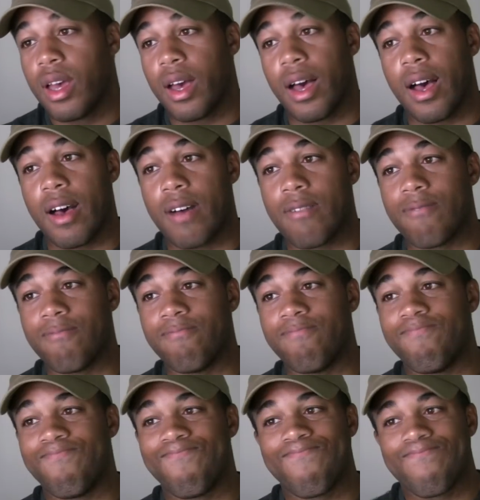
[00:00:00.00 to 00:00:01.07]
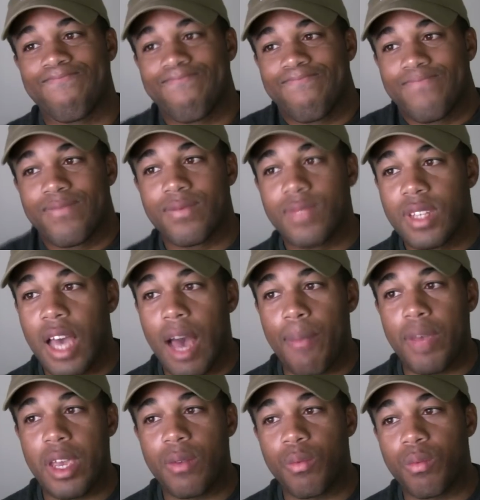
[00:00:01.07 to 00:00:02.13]
I
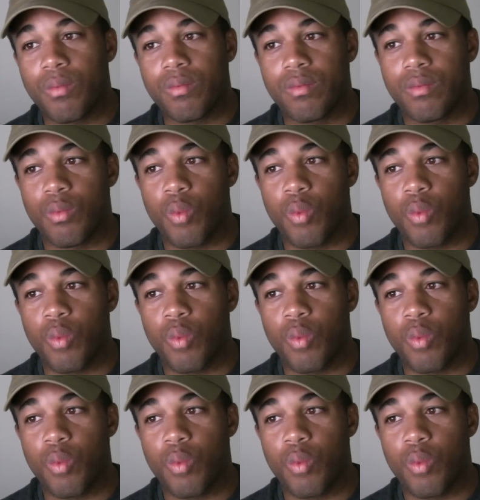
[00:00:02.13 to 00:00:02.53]
mean,